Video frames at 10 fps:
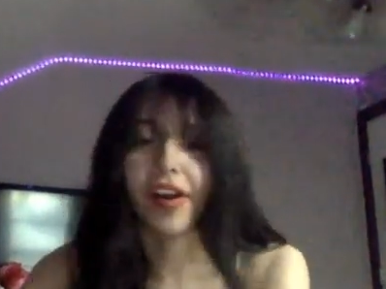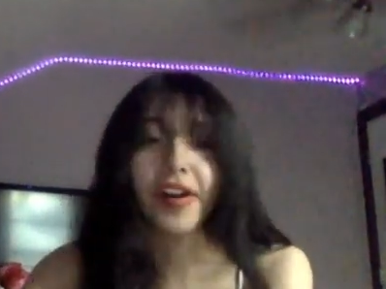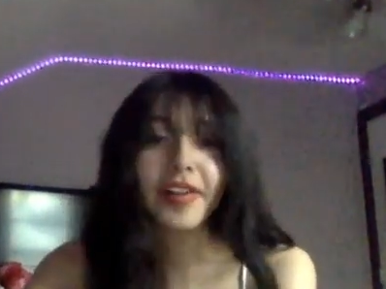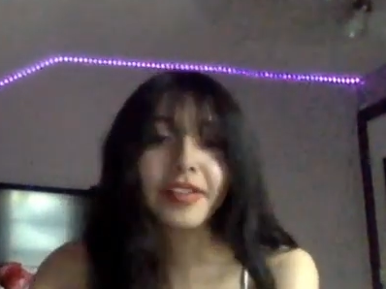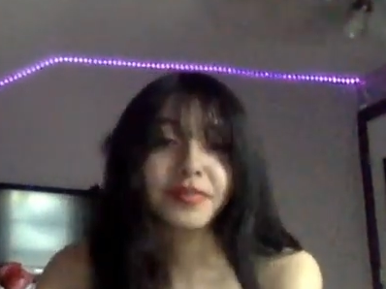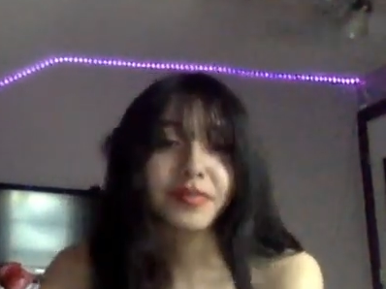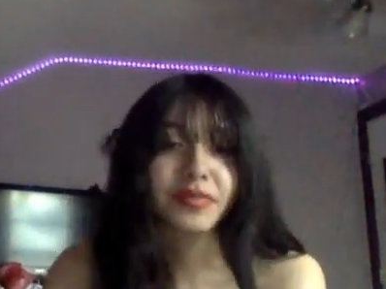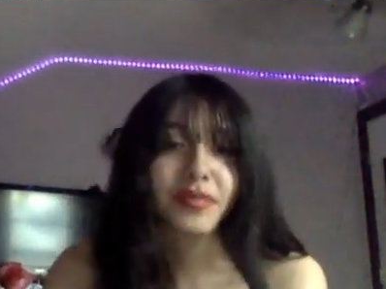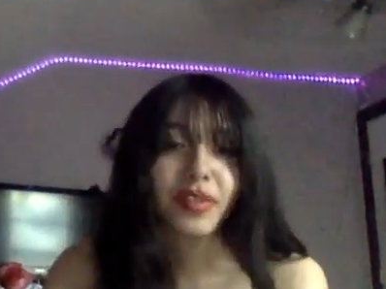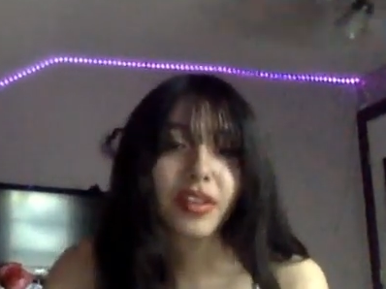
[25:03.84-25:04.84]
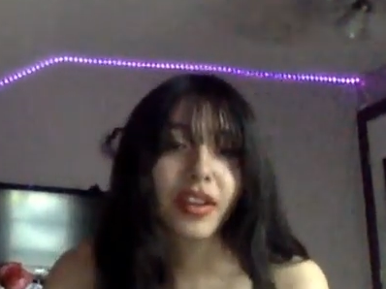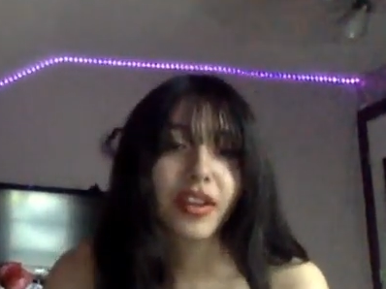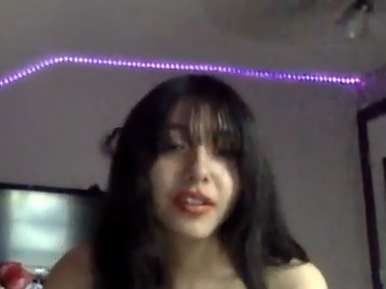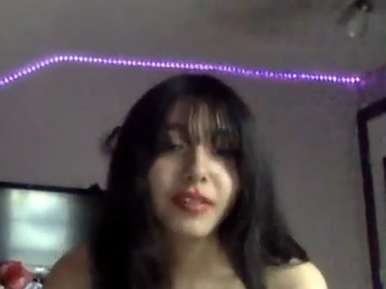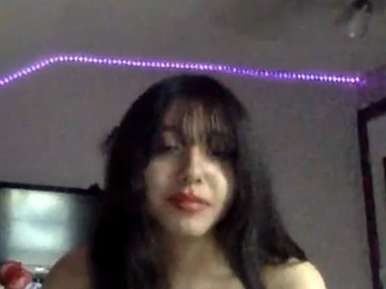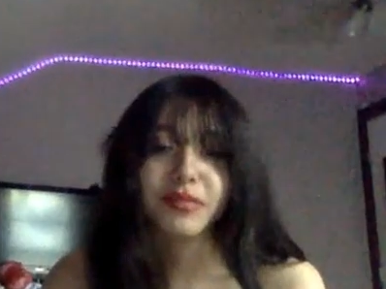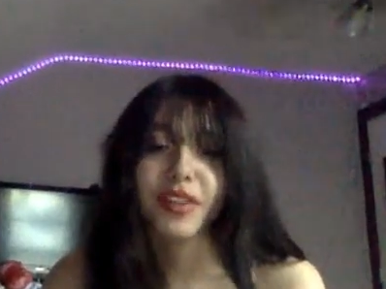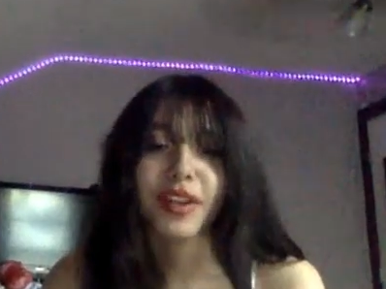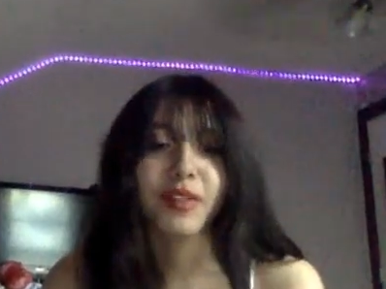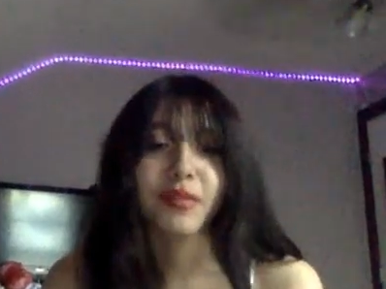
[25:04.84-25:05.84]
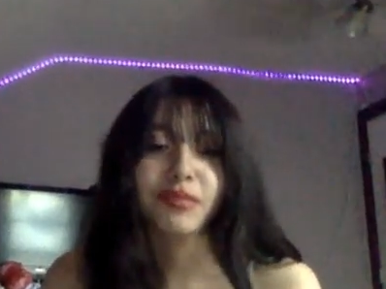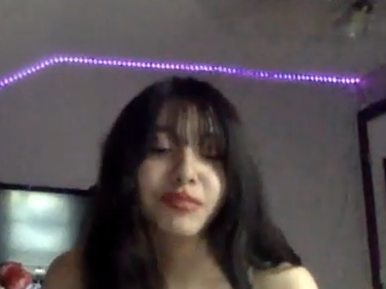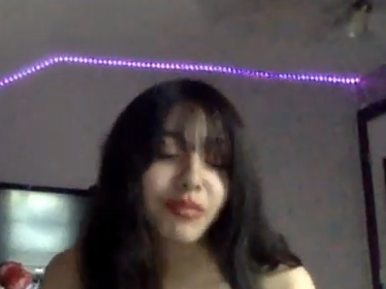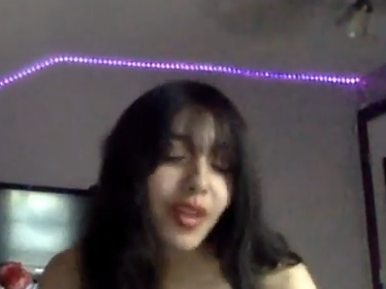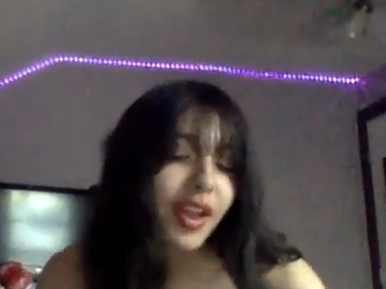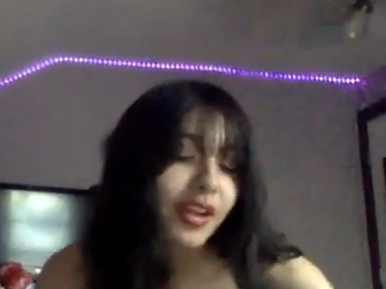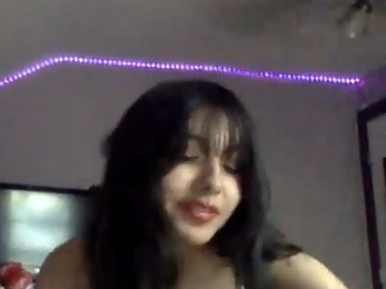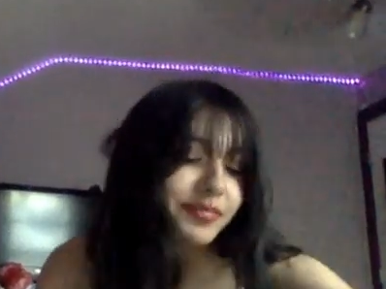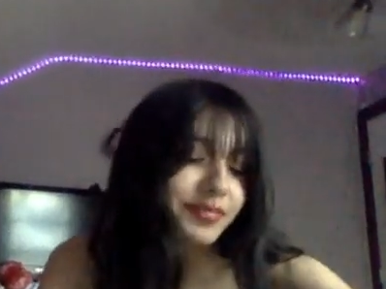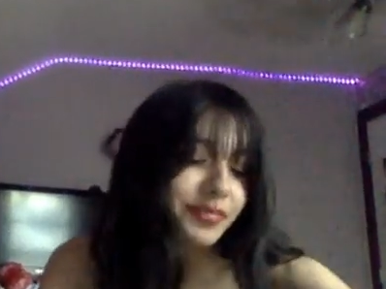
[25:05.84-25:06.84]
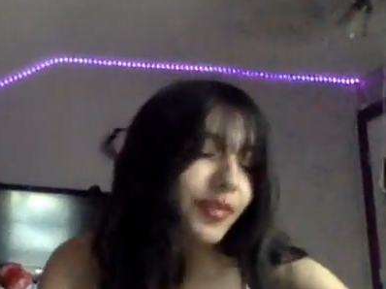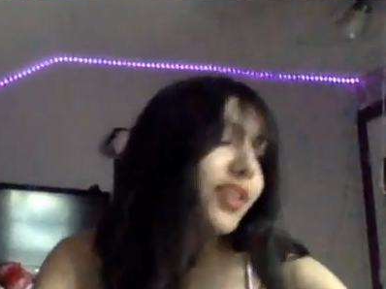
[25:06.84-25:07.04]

before I skedaddle? No. All right. Well,